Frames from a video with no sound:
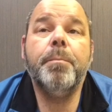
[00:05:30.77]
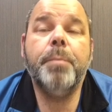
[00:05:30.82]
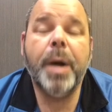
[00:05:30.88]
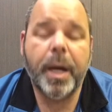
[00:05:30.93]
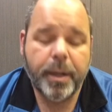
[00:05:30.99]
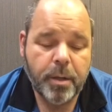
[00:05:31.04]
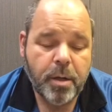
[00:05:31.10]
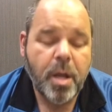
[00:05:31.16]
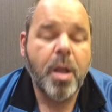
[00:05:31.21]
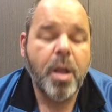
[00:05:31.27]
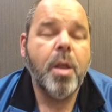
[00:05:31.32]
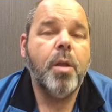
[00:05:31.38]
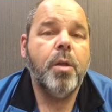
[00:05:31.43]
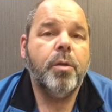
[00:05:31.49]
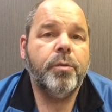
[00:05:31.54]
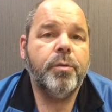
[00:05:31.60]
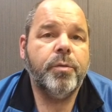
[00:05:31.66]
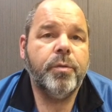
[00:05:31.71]
But
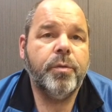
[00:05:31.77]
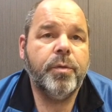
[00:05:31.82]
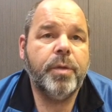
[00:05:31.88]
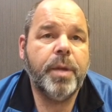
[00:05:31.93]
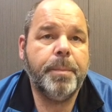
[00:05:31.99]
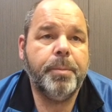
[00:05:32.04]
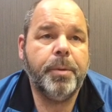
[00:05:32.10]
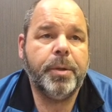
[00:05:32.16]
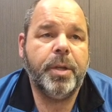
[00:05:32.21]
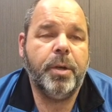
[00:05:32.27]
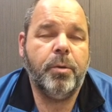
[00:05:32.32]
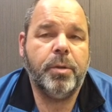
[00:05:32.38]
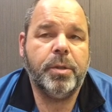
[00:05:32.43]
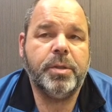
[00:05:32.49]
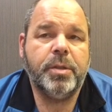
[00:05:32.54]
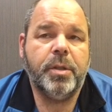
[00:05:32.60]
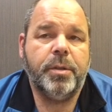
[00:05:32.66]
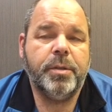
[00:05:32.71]
they put the
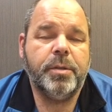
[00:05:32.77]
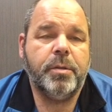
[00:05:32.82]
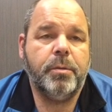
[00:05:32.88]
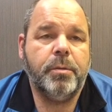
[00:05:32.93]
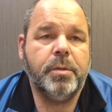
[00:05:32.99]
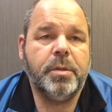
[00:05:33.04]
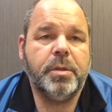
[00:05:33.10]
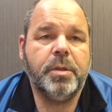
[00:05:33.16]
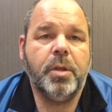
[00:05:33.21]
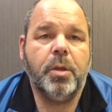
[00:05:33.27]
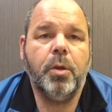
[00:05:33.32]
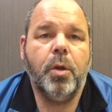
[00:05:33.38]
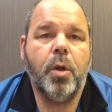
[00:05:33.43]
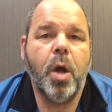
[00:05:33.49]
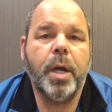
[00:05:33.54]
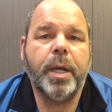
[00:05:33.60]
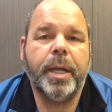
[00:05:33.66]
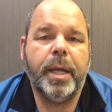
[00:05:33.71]
onus on the students to
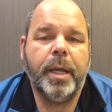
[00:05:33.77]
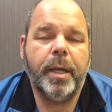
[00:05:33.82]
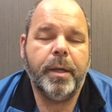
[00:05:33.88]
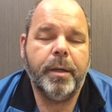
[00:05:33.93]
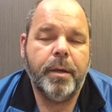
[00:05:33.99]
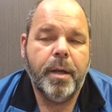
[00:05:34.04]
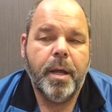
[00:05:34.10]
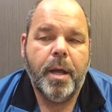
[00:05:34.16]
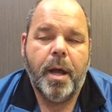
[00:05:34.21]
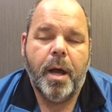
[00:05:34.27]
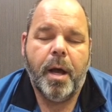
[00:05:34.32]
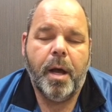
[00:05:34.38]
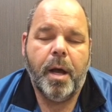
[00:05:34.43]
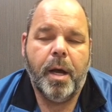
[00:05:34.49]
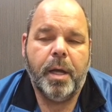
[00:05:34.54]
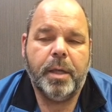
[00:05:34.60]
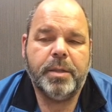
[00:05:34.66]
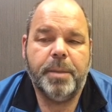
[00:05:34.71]
log in.
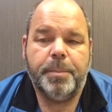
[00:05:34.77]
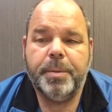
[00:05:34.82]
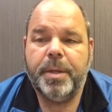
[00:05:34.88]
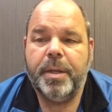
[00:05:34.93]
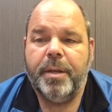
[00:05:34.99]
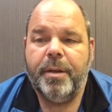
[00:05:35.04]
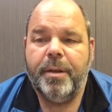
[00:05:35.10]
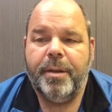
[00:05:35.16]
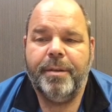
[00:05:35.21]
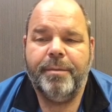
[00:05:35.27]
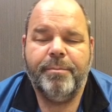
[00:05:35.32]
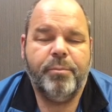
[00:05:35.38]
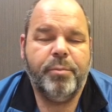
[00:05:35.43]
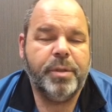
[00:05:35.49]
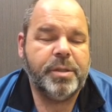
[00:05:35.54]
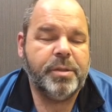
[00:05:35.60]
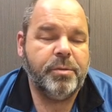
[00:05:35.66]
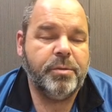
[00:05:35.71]
Typically,
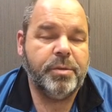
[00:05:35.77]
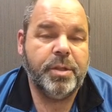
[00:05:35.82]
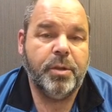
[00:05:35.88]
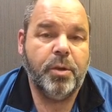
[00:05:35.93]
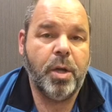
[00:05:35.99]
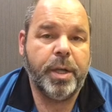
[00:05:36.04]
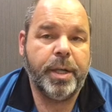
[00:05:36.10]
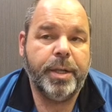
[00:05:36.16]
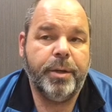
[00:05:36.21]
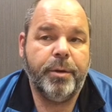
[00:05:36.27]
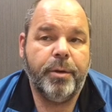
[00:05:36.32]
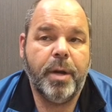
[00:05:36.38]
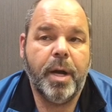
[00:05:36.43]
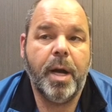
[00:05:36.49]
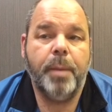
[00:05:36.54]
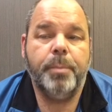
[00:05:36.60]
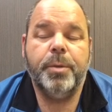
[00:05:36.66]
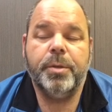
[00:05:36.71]
as soon as you log into your
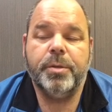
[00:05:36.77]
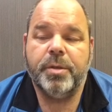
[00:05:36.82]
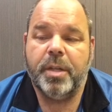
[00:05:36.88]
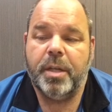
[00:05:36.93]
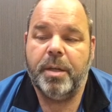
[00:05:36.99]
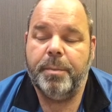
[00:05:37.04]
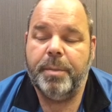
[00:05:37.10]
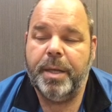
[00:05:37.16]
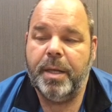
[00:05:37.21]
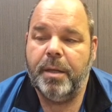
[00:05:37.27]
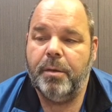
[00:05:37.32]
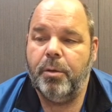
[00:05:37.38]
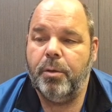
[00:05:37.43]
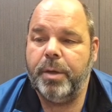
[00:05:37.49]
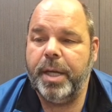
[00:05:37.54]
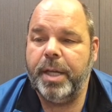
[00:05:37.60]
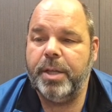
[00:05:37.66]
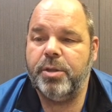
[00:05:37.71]
Hub, there's going to be a
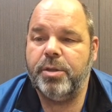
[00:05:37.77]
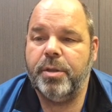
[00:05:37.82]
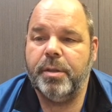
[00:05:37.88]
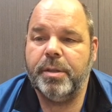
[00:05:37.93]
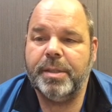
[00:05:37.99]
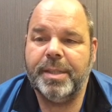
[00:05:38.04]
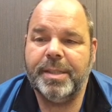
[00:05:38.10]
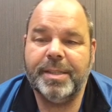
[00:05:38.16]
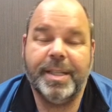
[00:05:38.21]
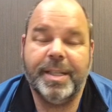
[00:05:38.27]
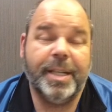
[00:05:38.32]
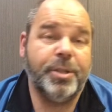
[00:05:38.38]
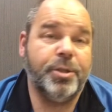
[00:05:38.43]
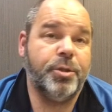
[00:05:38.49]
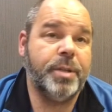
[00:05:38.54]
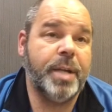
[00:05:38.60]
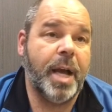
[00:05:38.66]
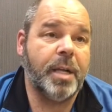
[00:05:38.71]
location there that says
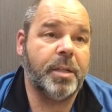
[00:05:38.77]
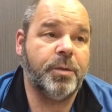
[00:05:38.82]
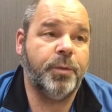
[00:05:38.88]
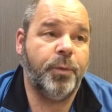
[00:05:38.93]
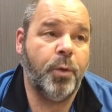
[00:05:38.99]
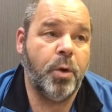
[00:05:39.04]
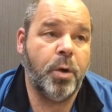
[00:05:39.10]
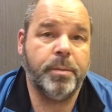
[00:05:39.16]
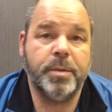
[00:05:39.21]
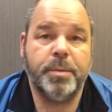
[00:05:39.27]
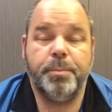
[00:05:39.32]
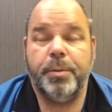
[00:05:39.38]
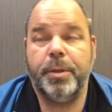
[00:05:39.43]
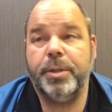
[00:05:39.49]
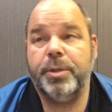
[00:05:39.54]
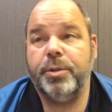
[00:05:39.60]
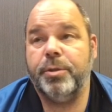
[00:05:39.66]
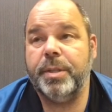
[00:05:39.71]
get your tax forms,
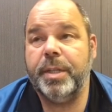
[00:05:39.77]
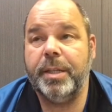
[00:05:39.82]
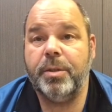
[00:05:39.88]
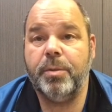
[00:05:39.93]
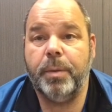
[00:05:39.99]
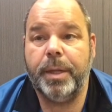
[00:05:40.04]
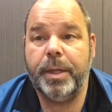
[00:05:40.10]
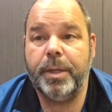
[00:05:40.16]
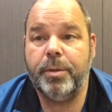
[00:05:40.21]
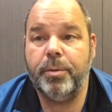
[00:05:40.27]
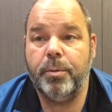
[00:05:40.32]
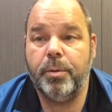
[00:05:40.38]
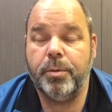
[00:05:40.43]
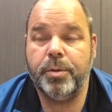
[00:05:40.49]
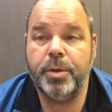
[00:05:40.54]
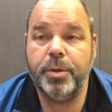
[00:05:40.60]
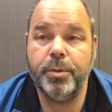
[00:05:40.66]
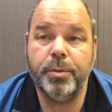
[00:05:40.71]
print your
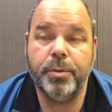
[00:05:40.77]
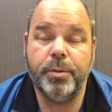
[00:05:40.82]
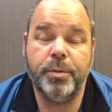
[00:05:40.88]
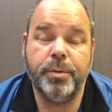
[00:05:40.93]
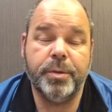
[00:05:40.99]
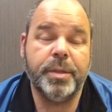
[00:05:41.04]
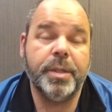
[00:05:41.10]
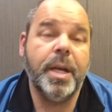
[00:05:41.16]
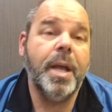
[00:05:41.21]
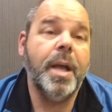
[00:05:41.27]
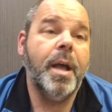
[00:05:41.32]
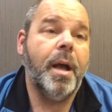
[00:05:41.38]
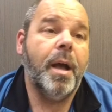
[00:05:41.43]
T2202s,